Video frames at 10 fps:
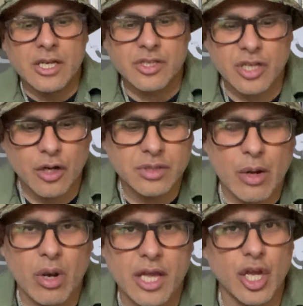So they
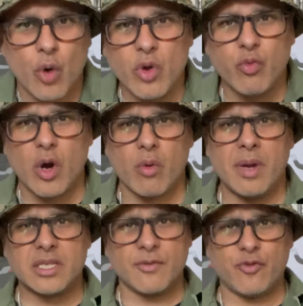were like, yo, we've worked with
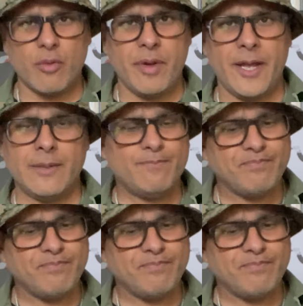Mason for a minute,